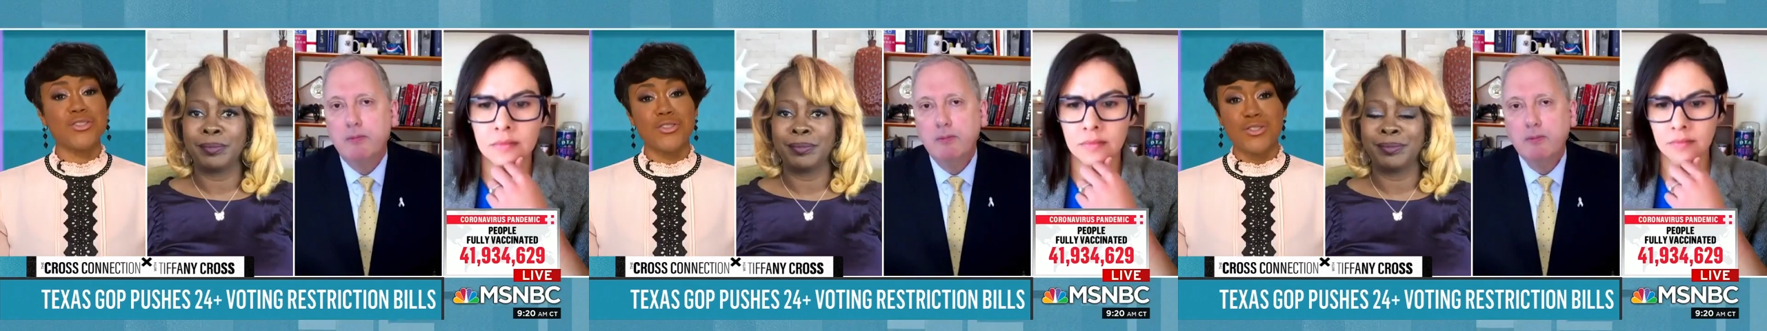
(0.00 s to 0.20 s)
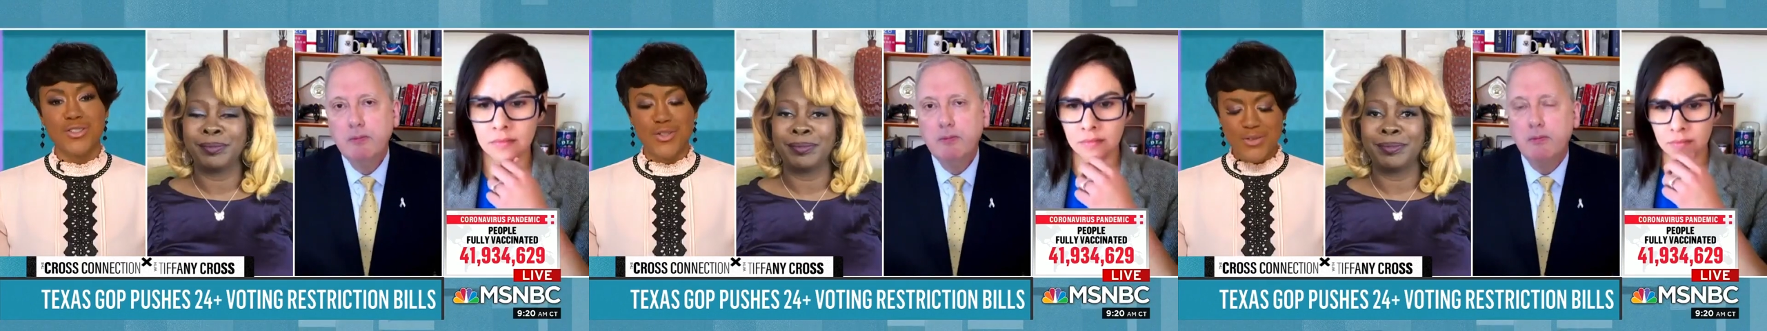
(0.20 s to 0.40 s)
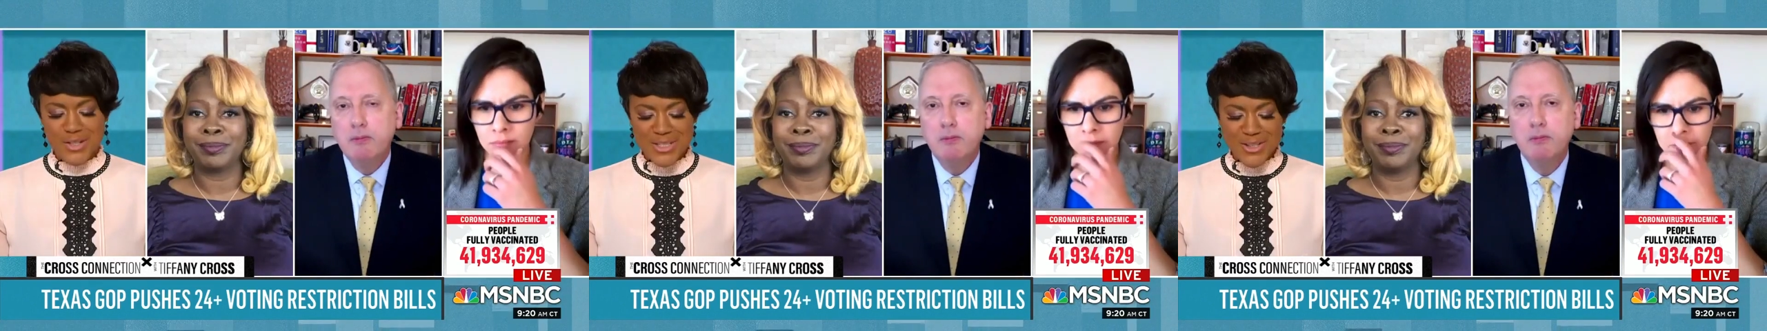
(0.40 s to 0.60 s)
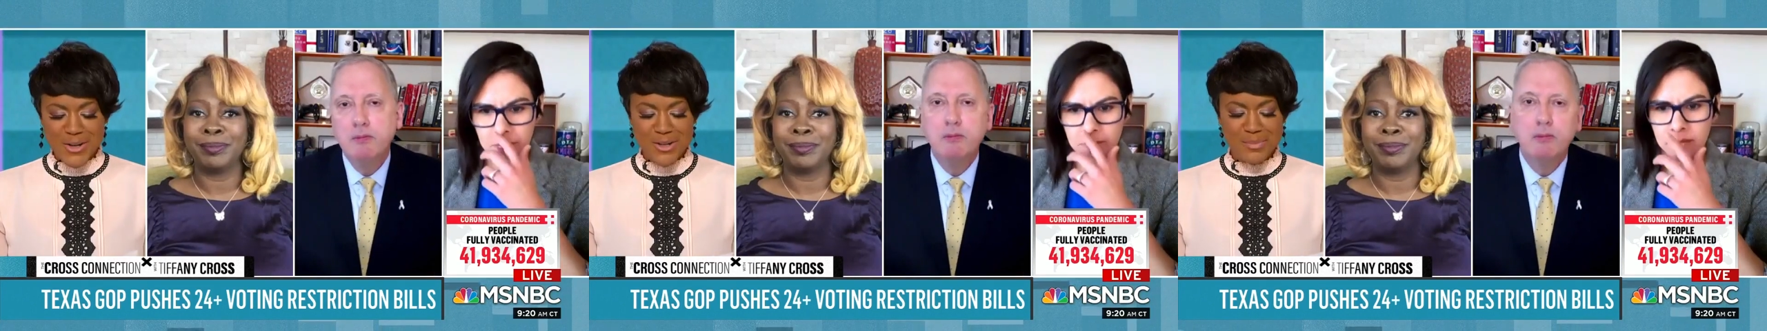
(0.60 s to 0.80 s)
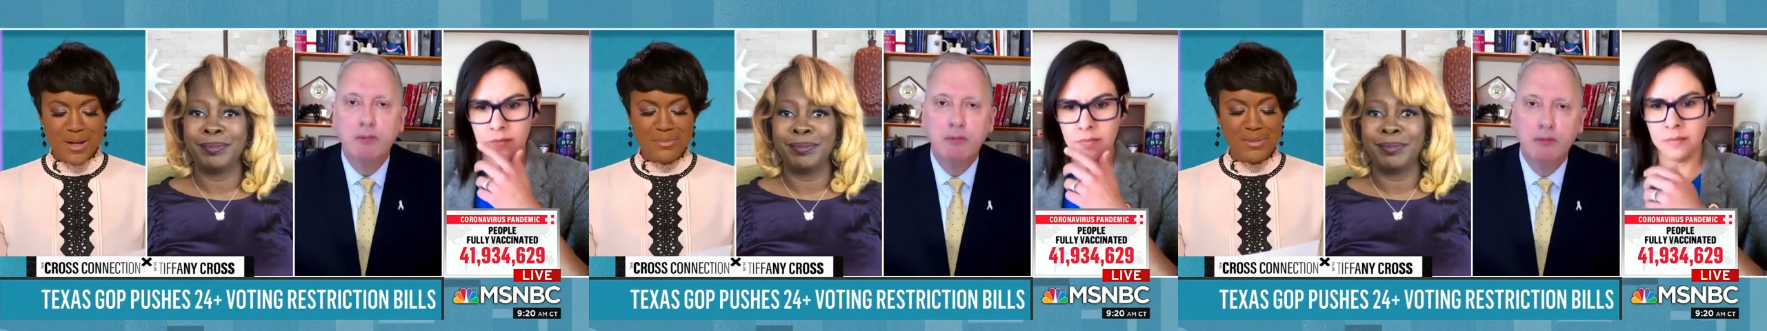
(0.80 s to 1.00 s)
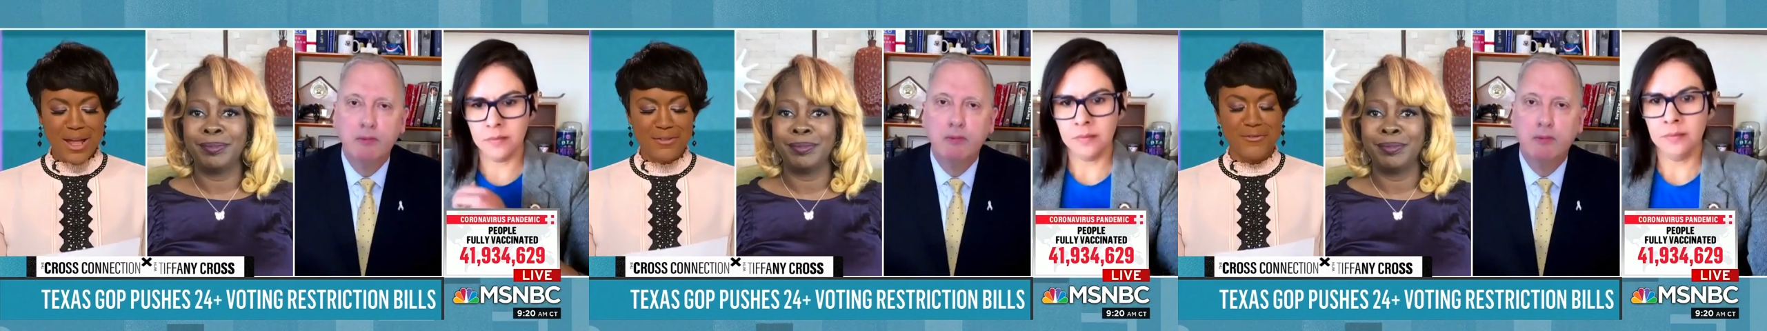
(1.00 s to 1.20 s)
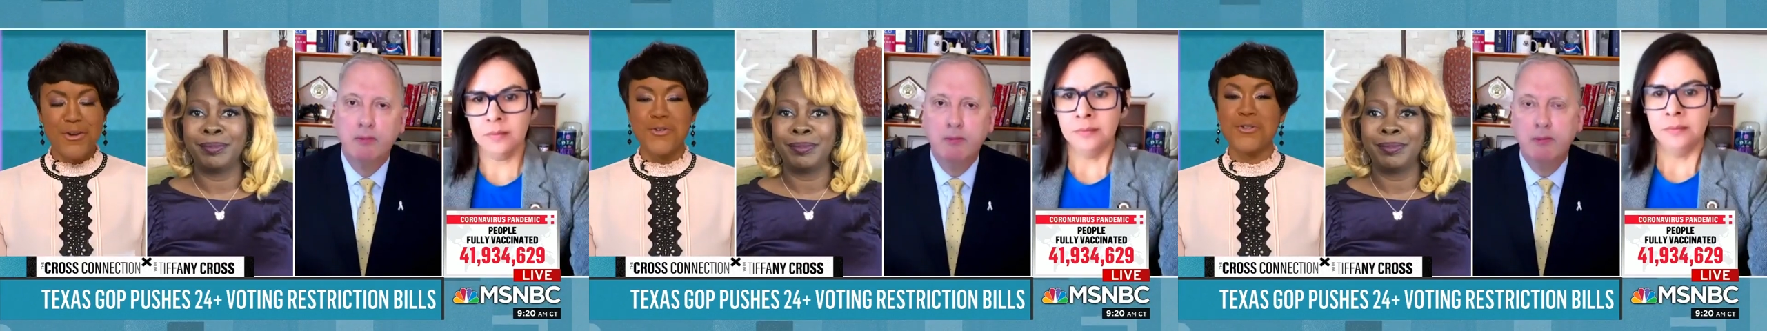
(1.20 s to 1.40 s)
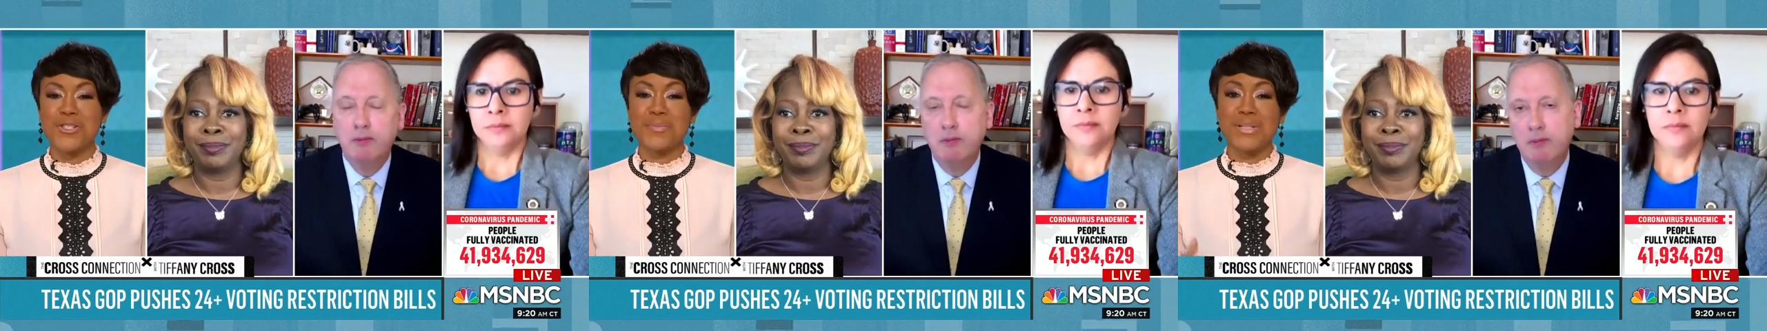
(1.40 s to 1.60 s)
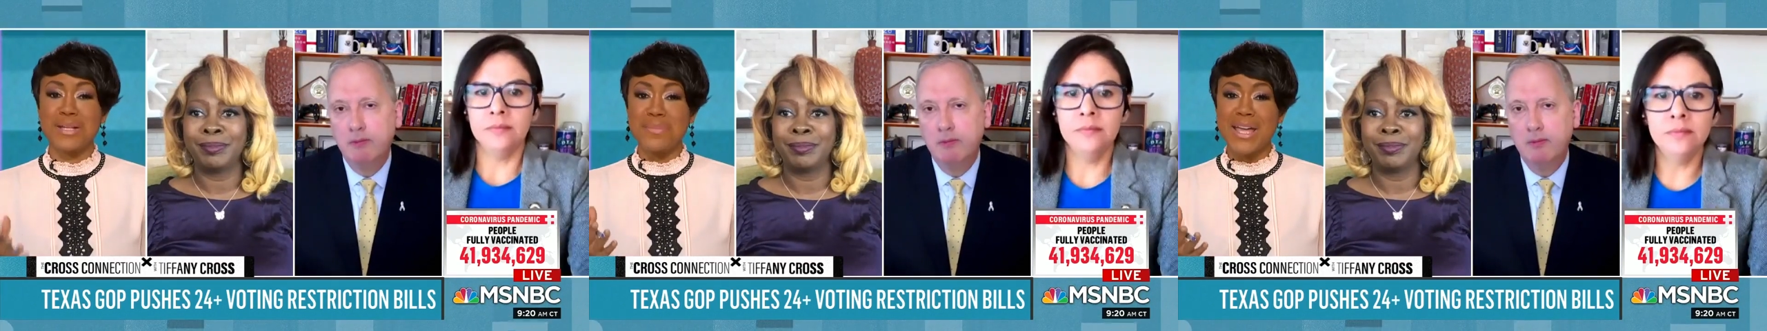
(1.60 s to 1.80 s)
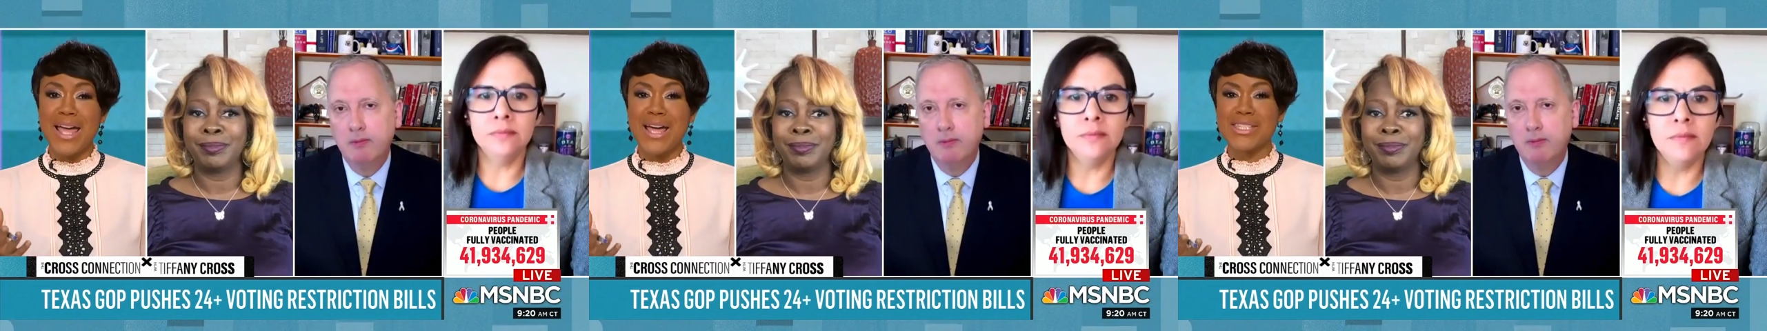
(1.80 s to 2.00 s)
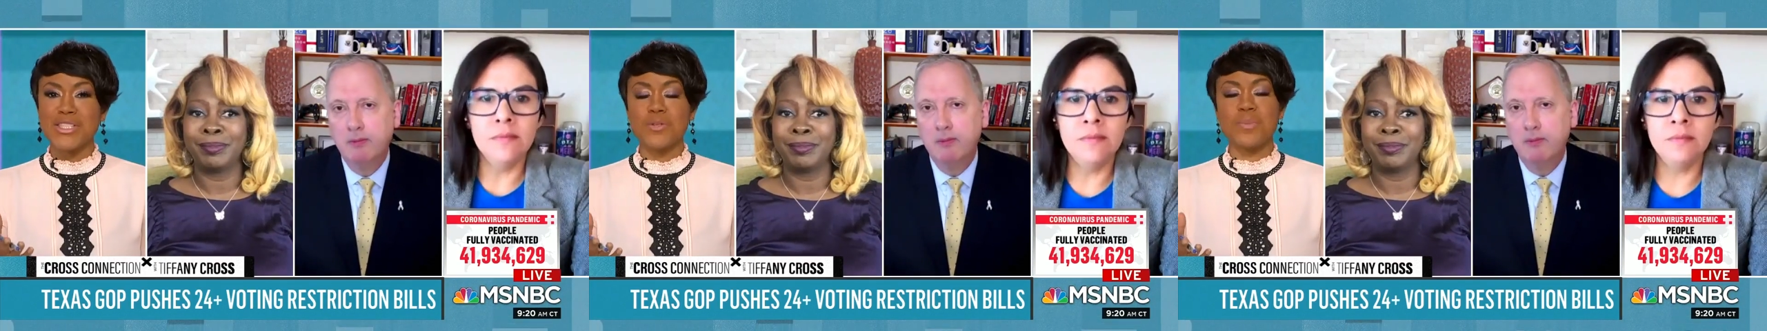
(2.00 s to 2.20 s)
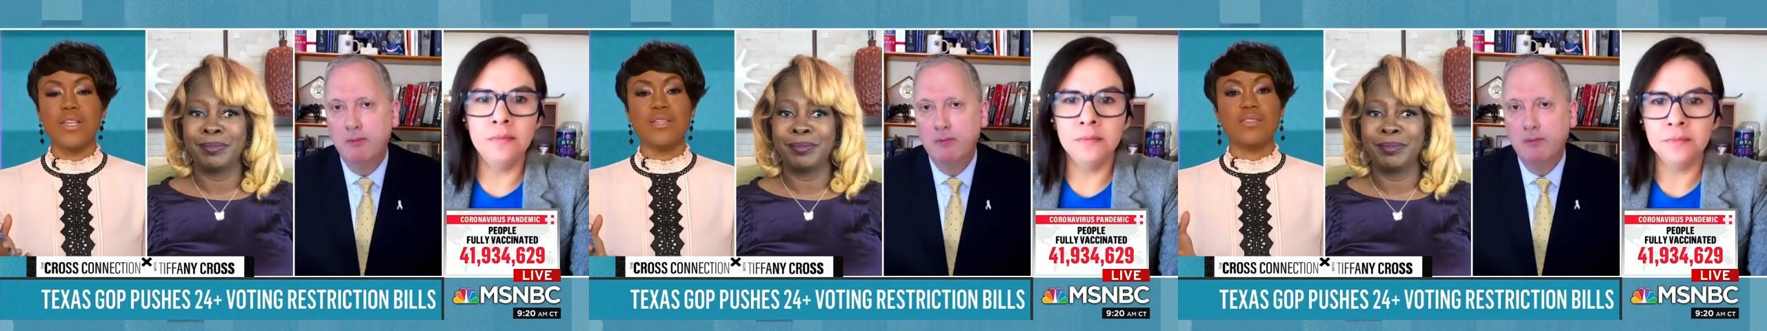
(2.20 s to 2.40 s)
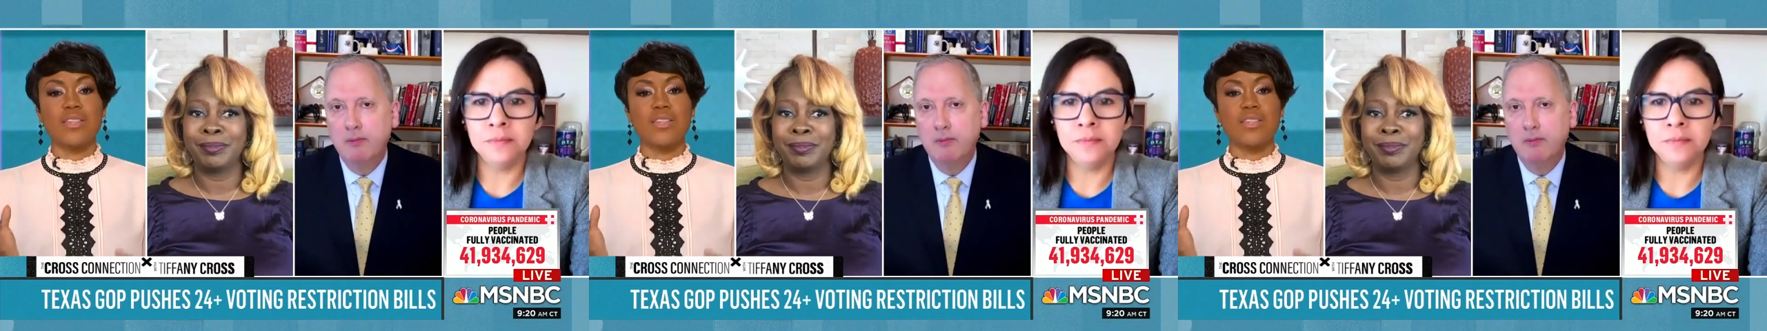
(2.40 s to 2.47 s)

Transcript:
Speaker 1: you're so concerned about black voters. But let me ask you because